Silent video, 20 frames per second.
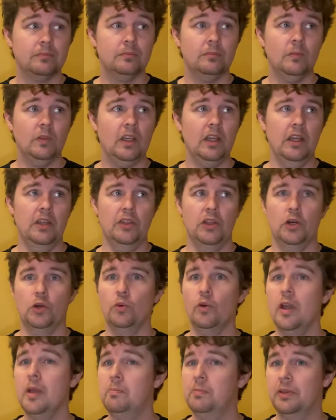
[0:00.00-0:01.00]
and they're
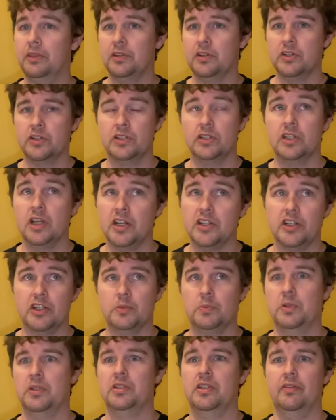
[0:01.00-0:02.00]
great, but they're such a
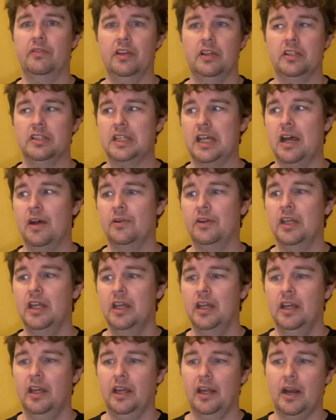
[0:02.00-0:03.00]
specific sound.
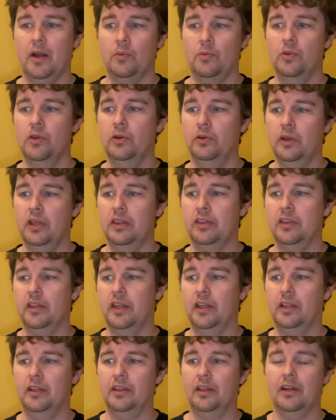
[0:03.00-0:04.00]
And I really
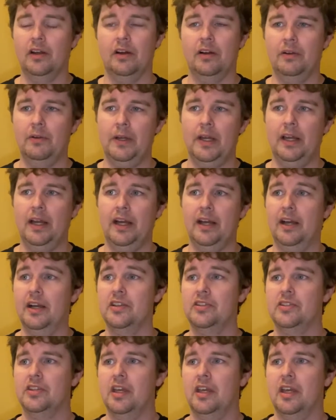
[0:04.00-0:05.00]
think, you know, I
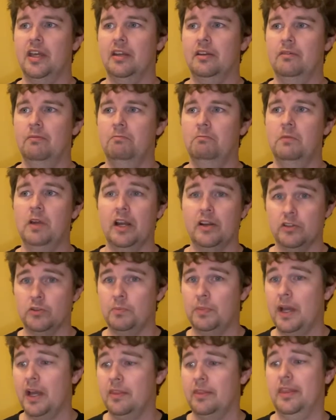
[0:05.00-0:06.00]
say it not as a
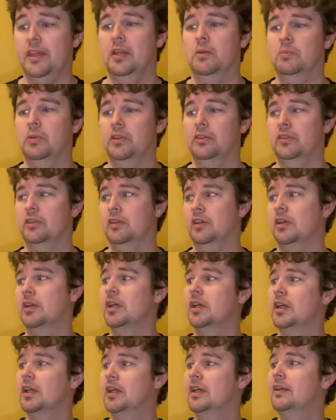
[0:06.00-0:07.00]
bad thing, but
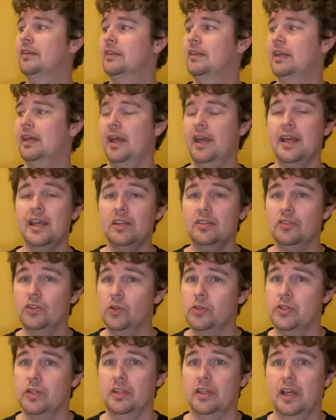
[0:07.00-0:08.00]
The A
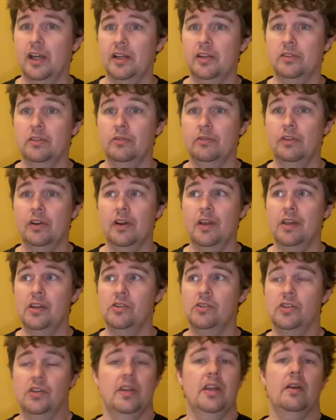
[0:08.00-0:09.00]
Zildjian line is a very
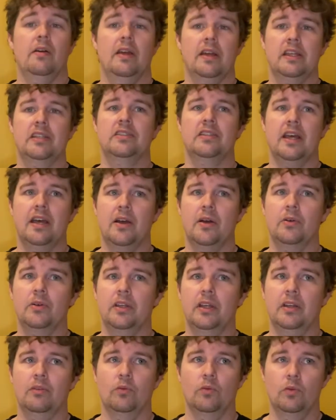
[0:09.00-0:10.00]
generic sound.
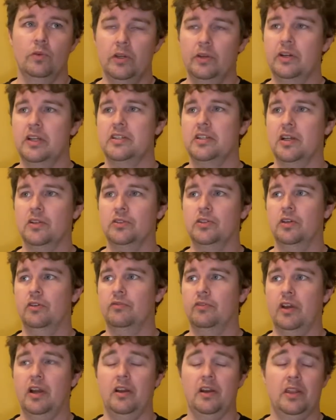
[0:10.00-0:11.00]
It really sounds good
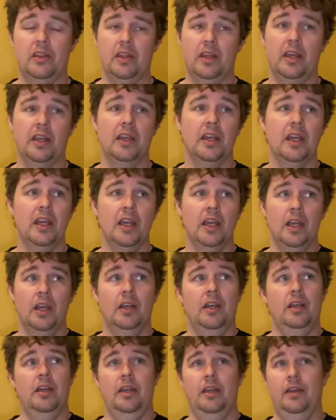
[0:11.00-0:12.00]
for anything.
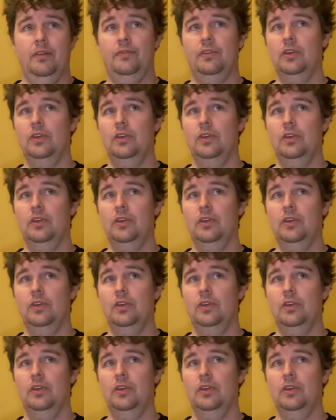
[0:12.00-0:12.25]
If you